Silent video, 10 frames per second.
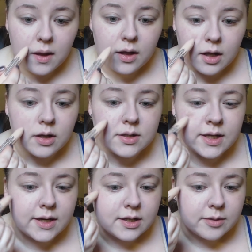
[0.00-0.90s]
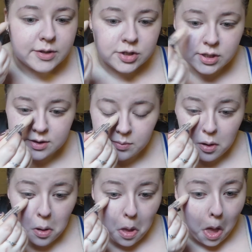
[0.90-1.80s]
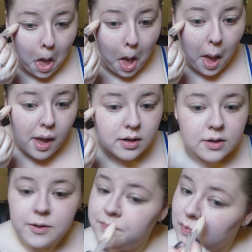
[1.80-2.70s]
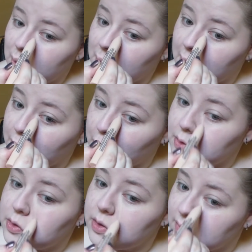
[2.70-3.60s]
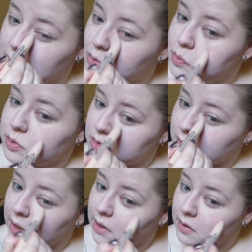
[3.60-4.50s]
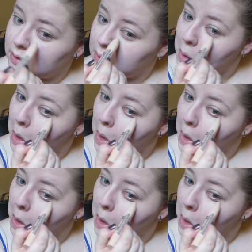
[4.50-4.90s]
And I'm going to take it down my cheeks a bit in that sort of usual triangle.